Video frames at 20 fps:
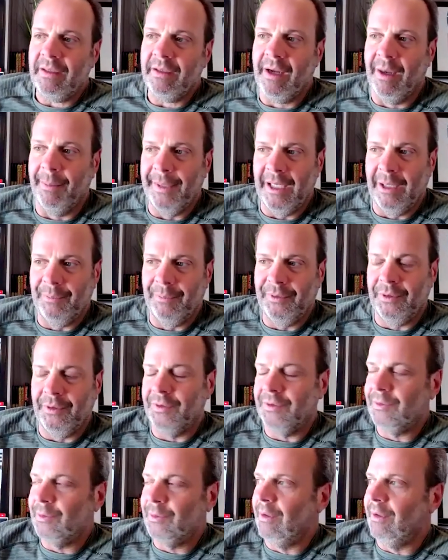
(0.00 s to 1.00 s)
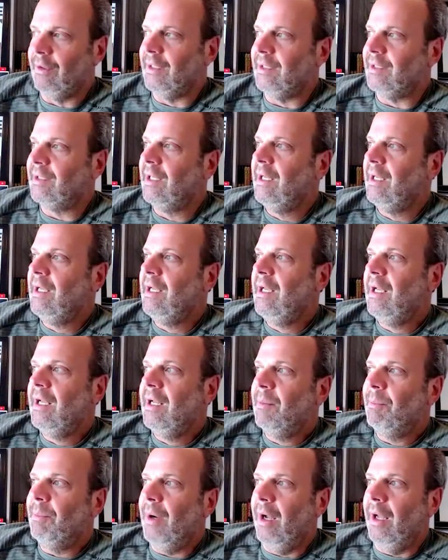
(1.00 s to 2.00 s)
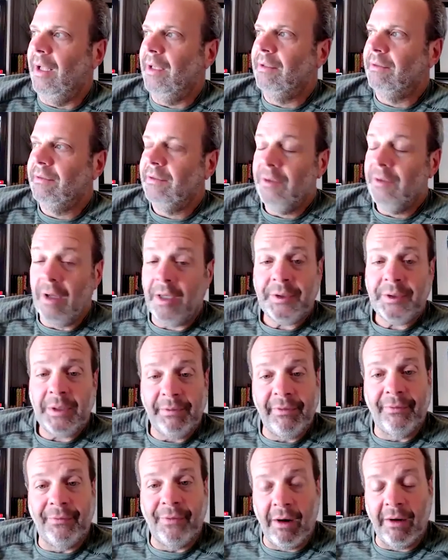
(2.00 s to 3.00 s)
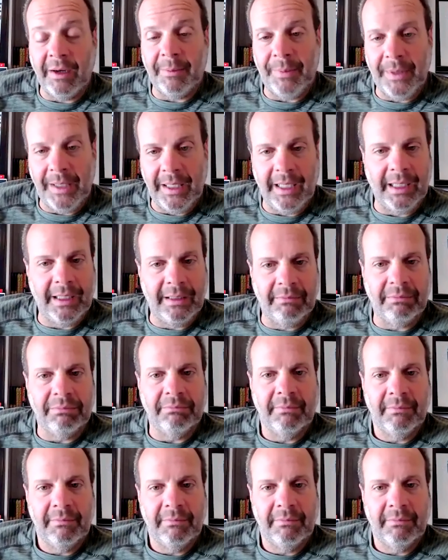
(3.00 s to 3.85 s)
coming up with those stories, but you also have a very big